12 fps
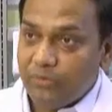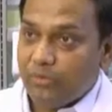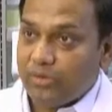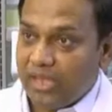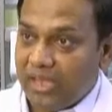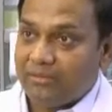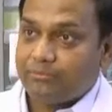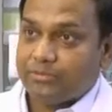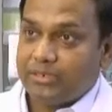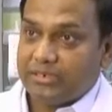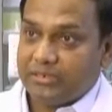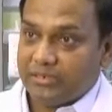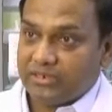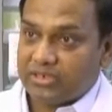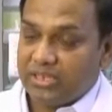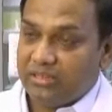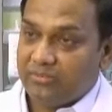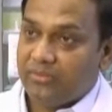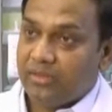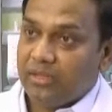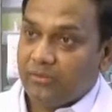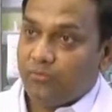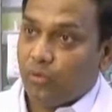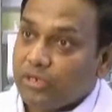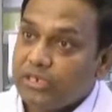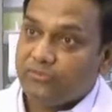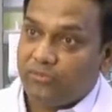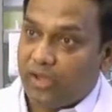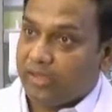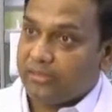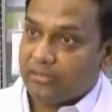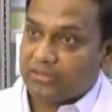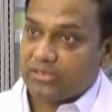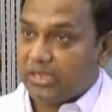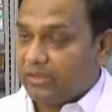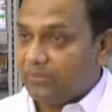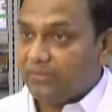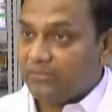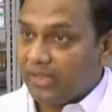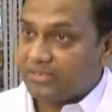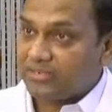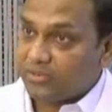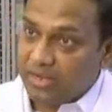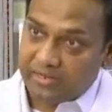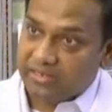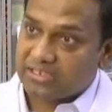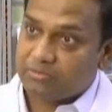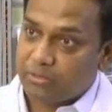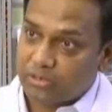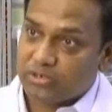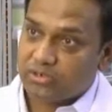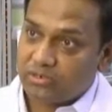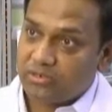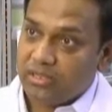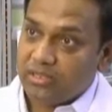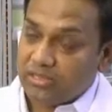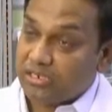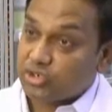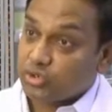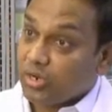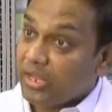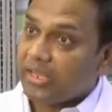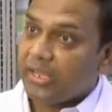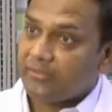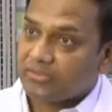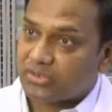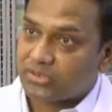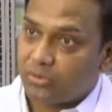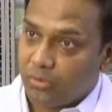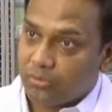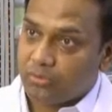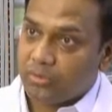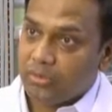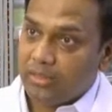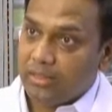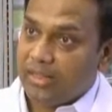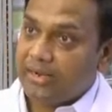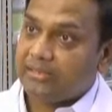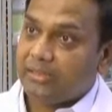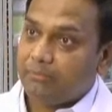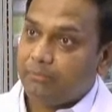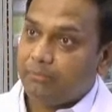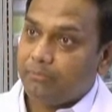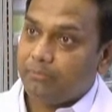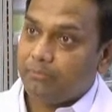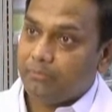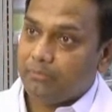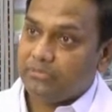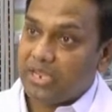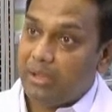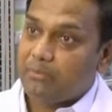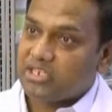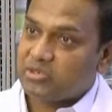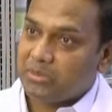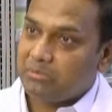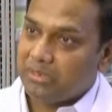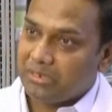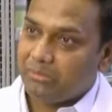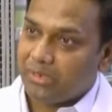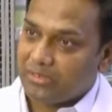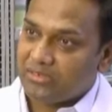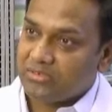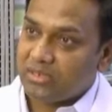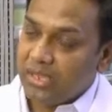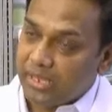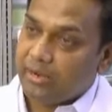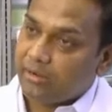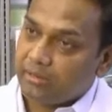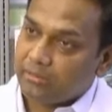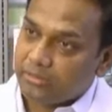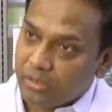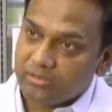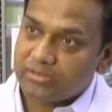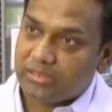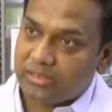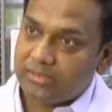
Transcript: if you can protect yourself, fortify yourself, if that's the right expression, that should I have stroke, let the damage be minimized. And along those